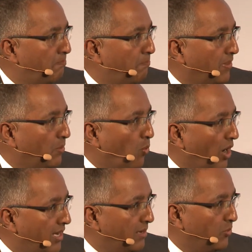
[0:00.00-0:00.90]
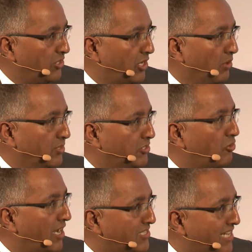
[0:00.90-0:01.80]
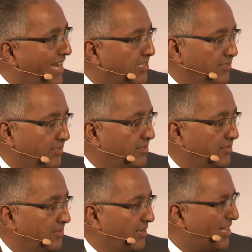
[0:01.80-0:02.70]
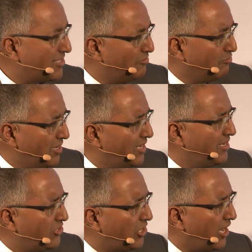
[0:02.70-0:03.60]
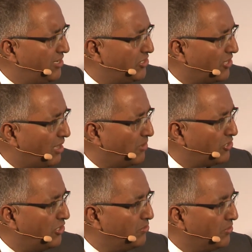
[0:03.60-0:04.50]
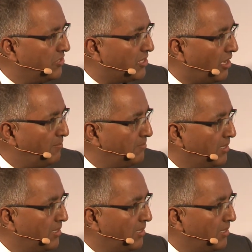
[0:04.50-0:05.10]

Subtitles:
But the way in which gold is transacted hasn't really changed that much in all the time.